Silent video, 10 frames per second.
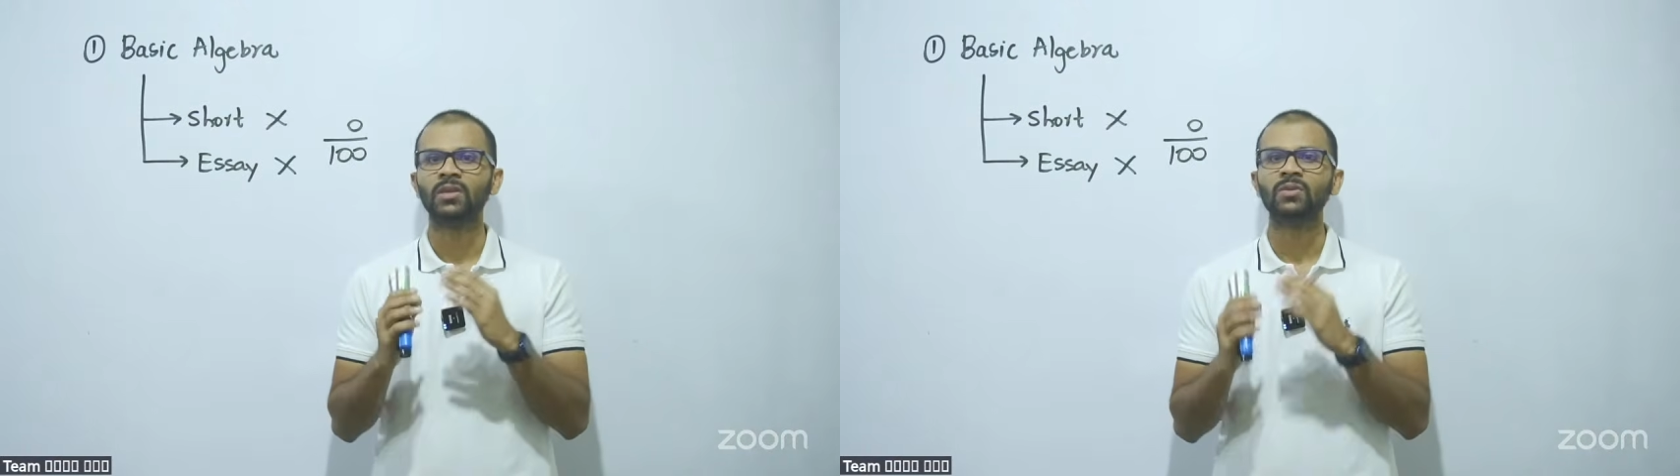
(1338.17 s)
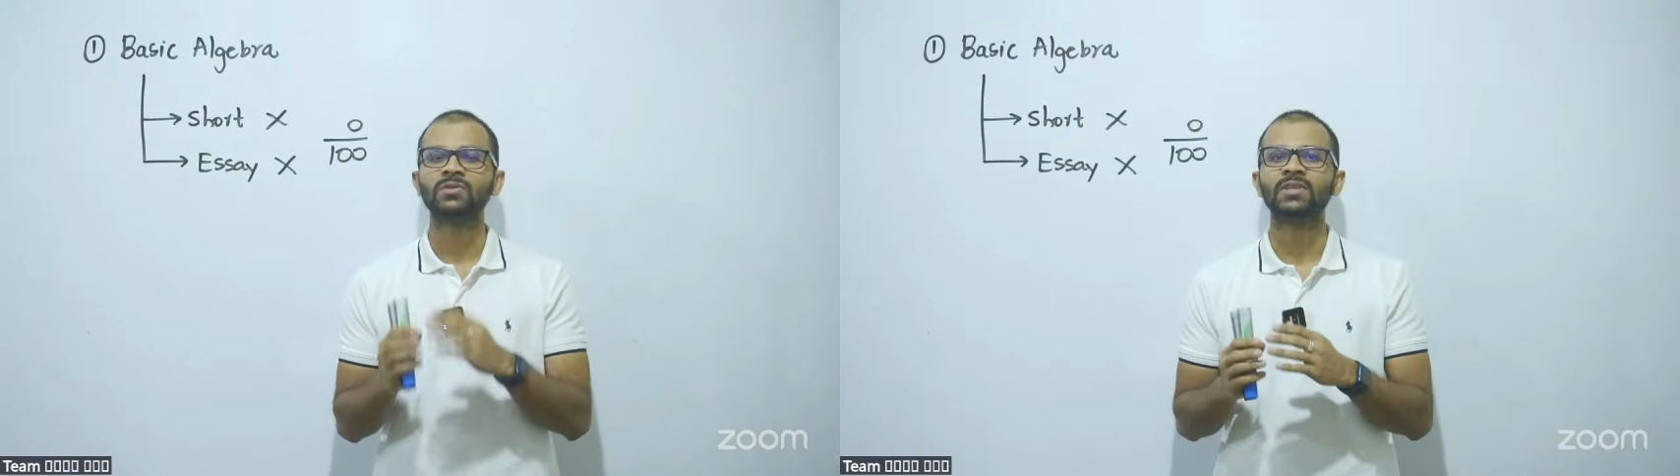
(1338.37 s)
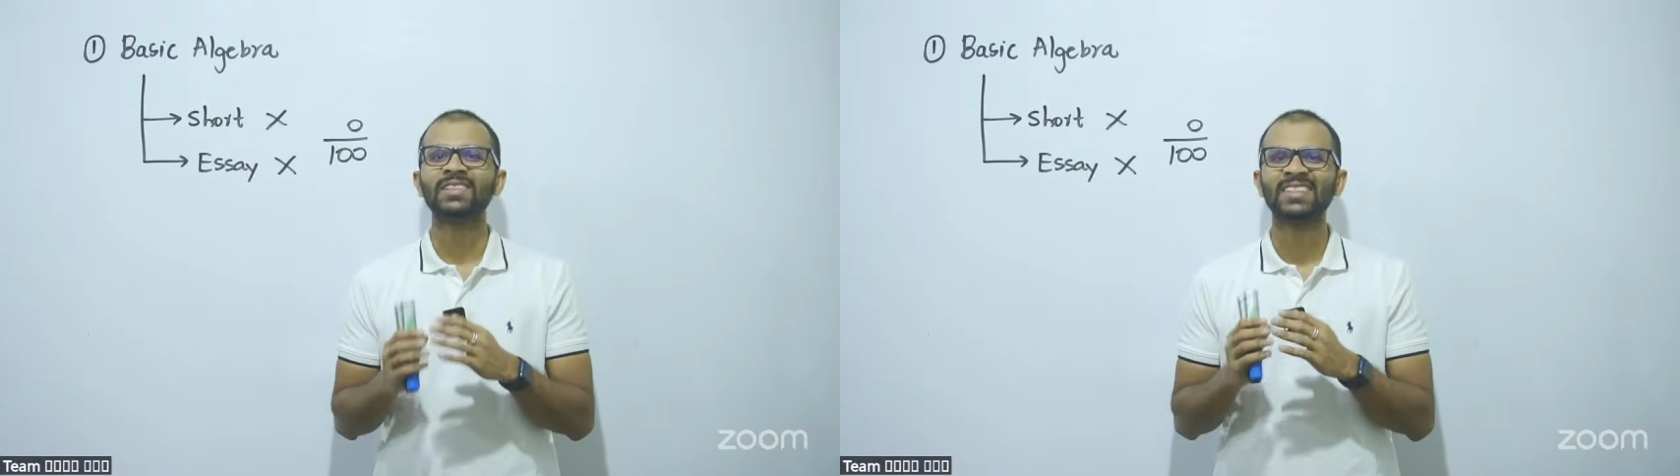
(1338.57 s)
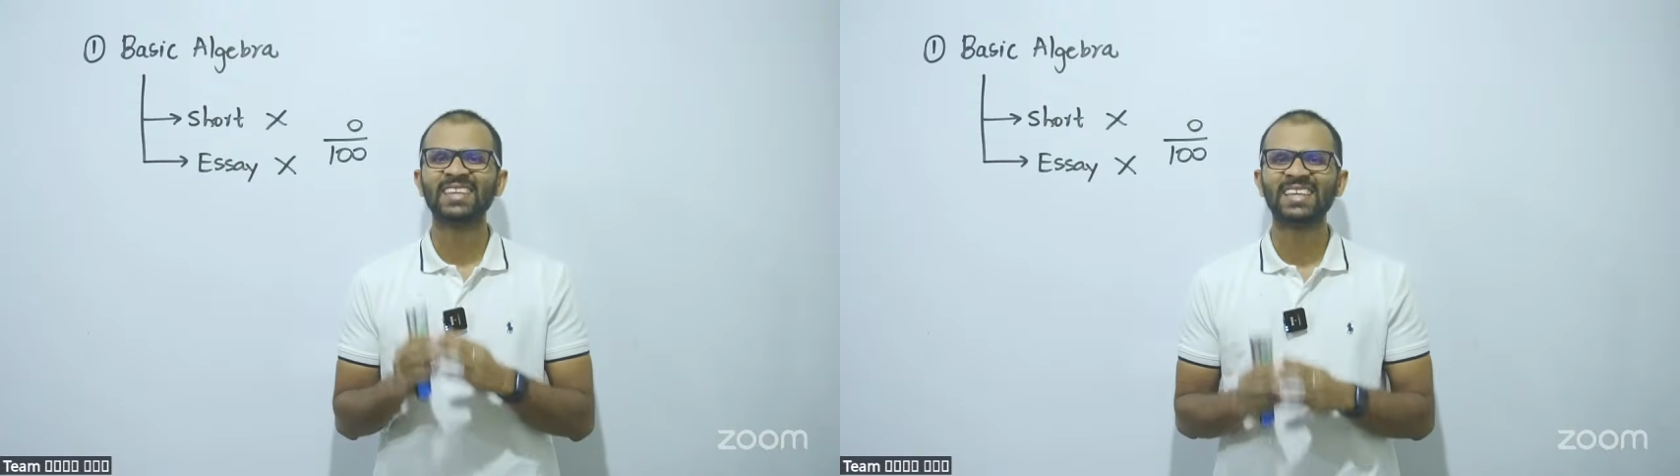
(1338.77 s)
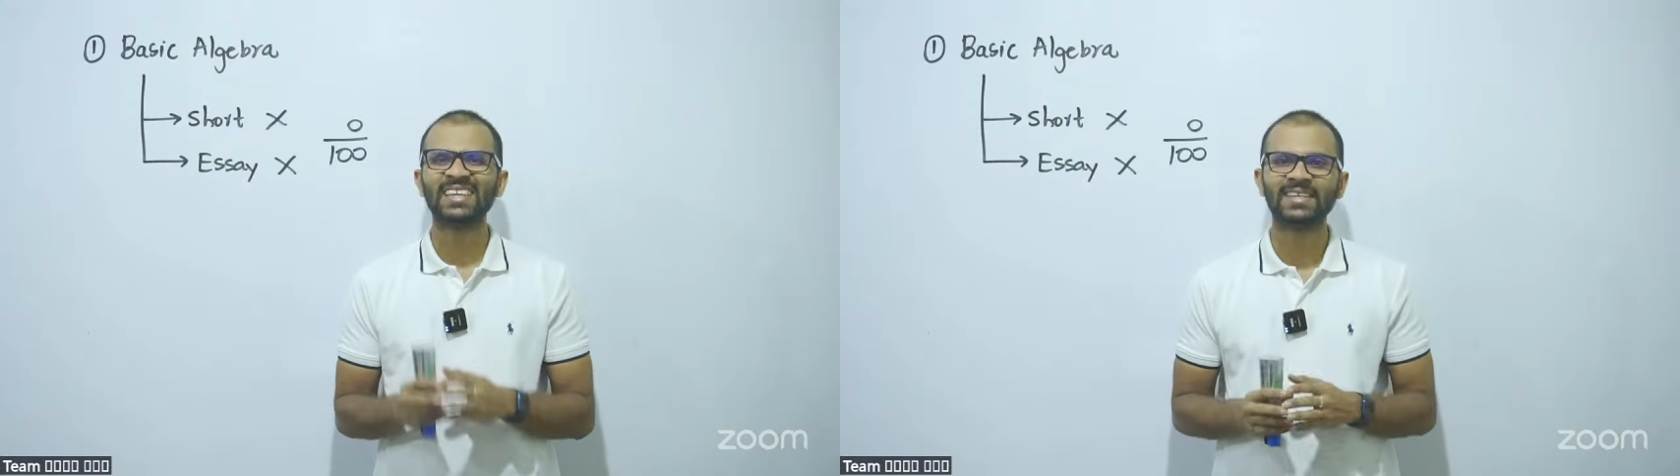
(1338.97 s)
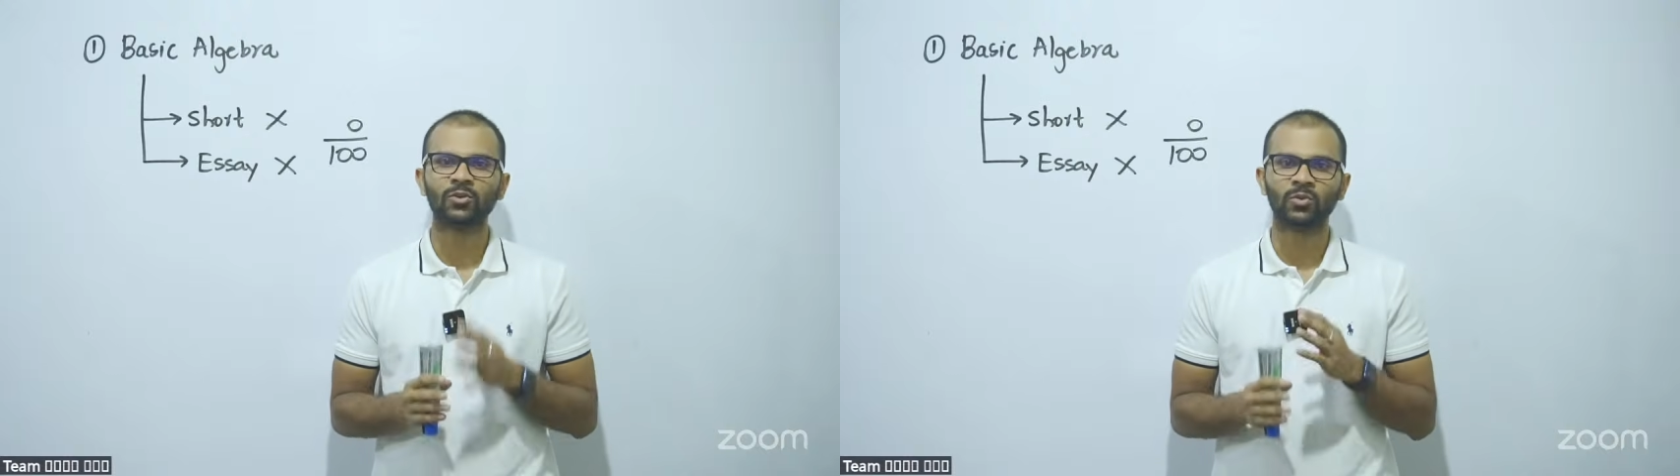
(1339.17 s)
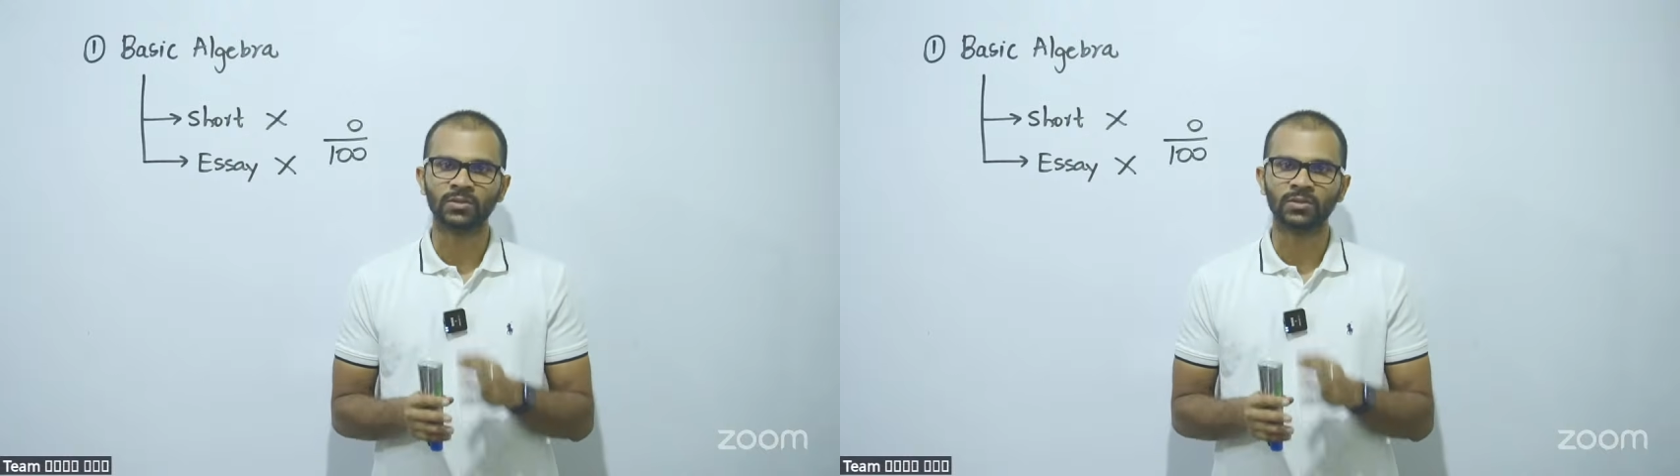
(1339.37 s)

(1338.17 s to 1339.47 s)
the theory note.